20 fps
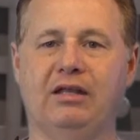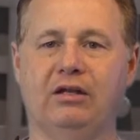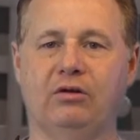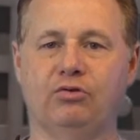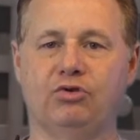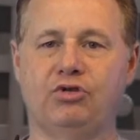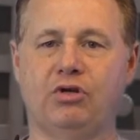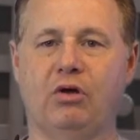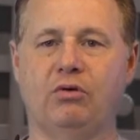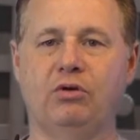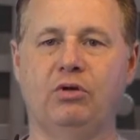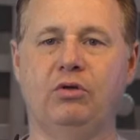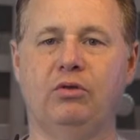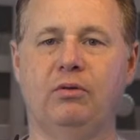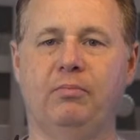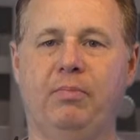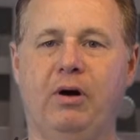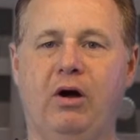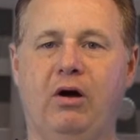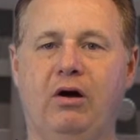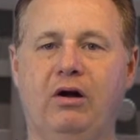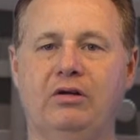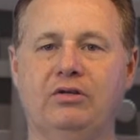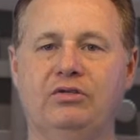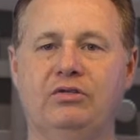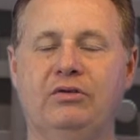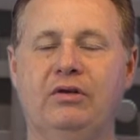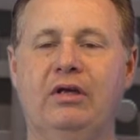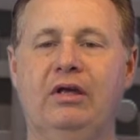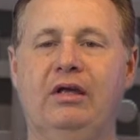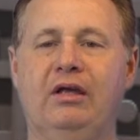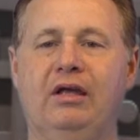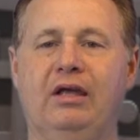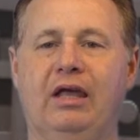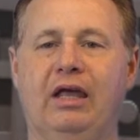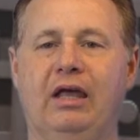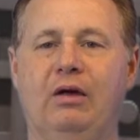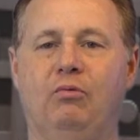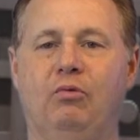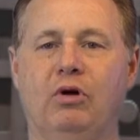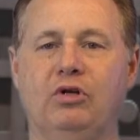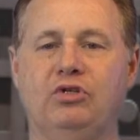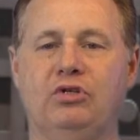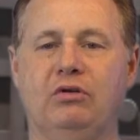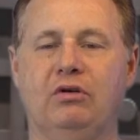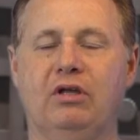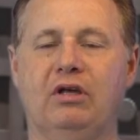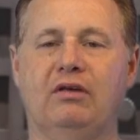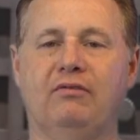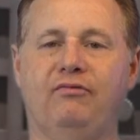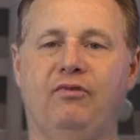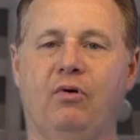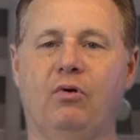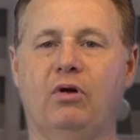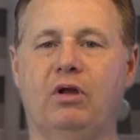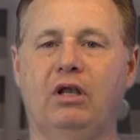It'll show you the parts and what you're looking for.